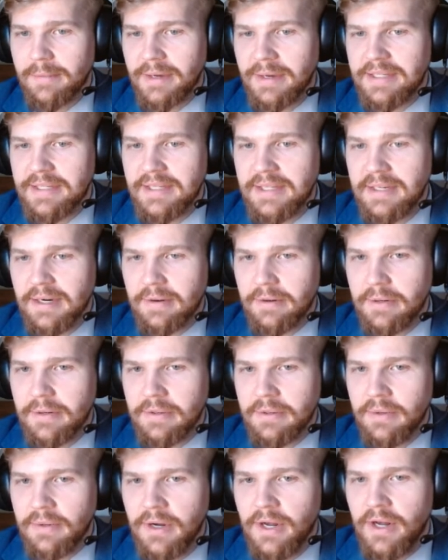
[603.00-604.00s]
in my
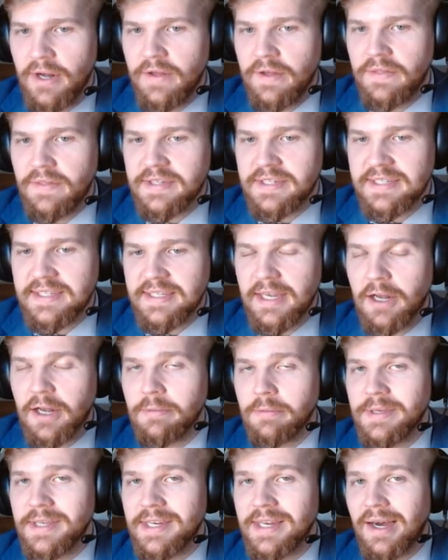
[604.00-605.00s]
scenario, the
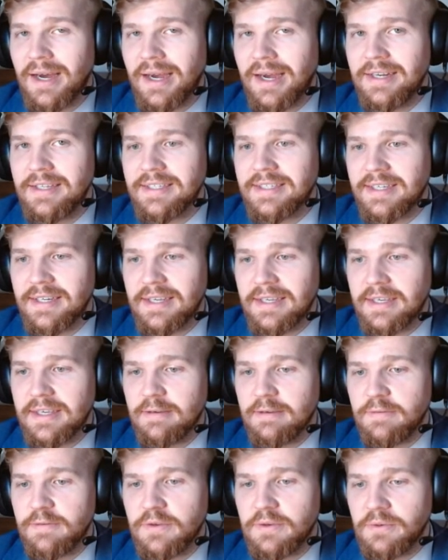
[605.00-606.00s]
CLB nine is going to
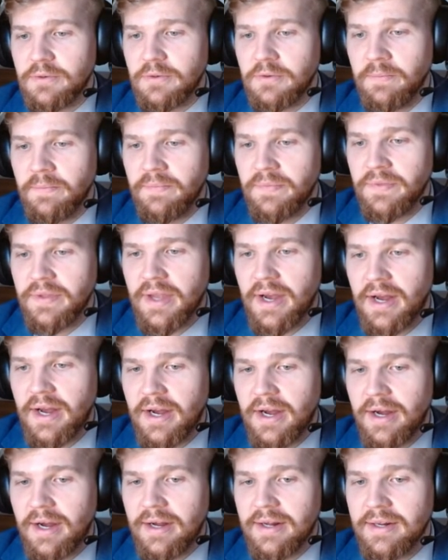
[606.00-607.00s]
give you
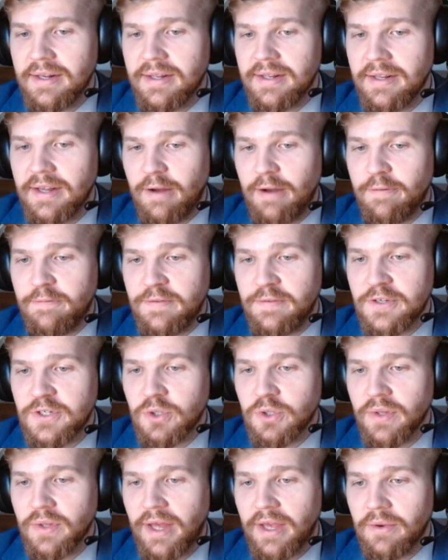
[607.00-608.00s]
uh,
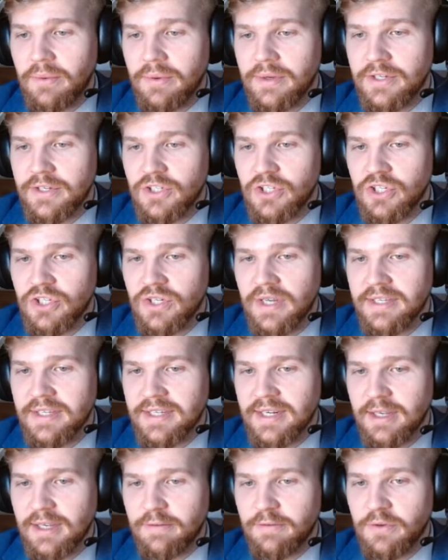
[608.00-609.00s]
official language. It's
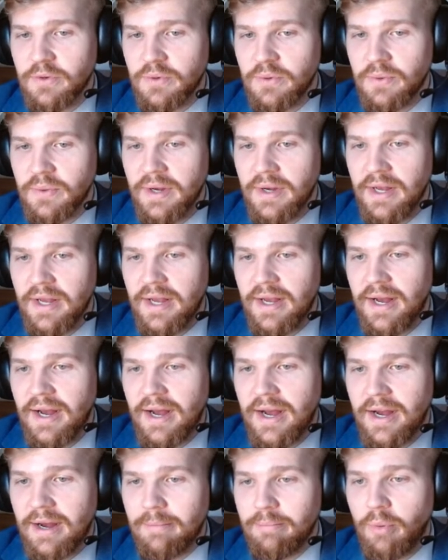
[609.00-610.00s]
going to give you
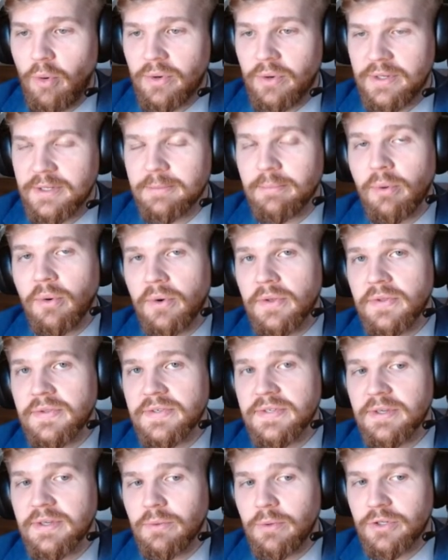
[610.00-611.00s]
uh, bonus
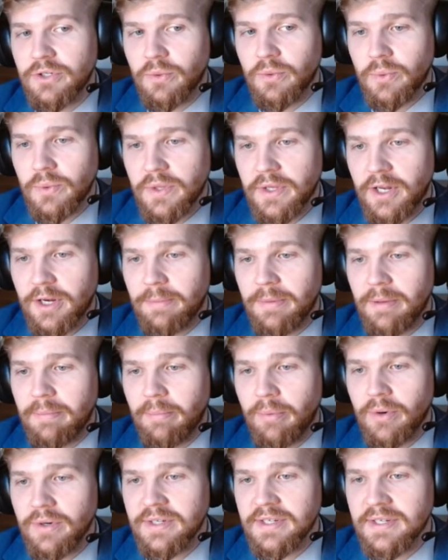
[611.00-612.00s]
points, which are really going to be
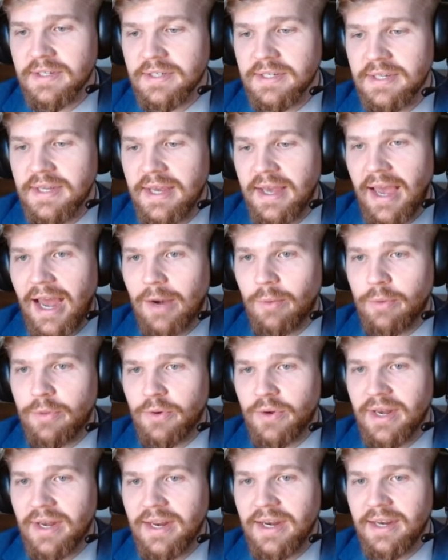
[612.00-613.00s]
important. And with
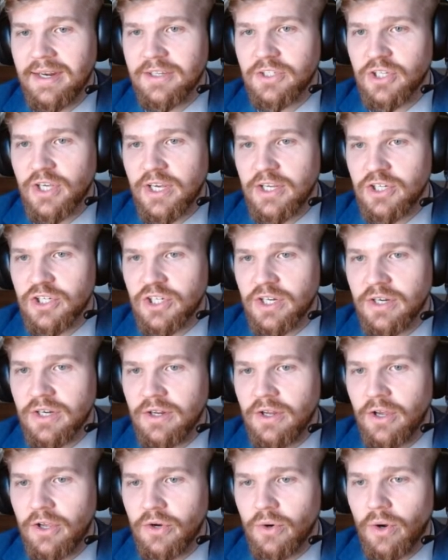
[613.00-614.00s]
your Canadian education,
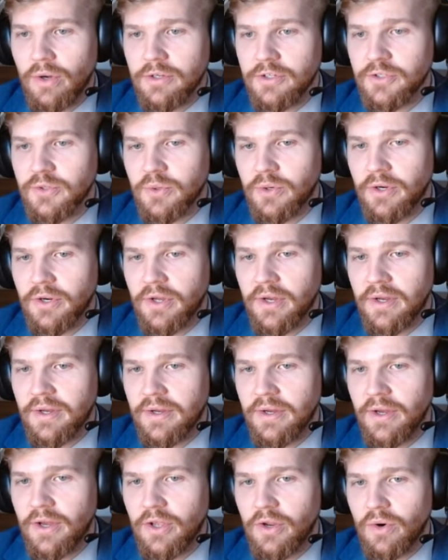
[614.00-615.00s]
you're also gonna
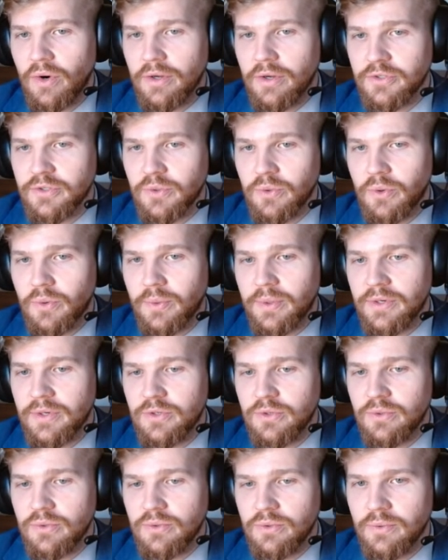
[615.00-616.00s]
you're also going
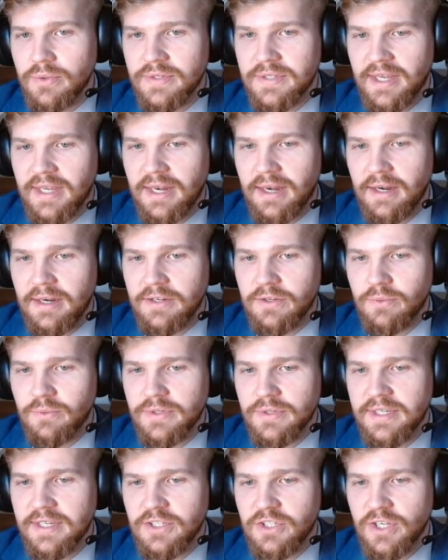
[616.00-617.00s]
to where's the Canadian
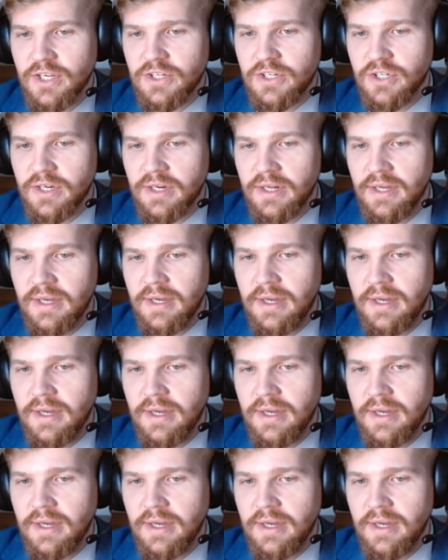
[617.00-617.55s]
where's the education?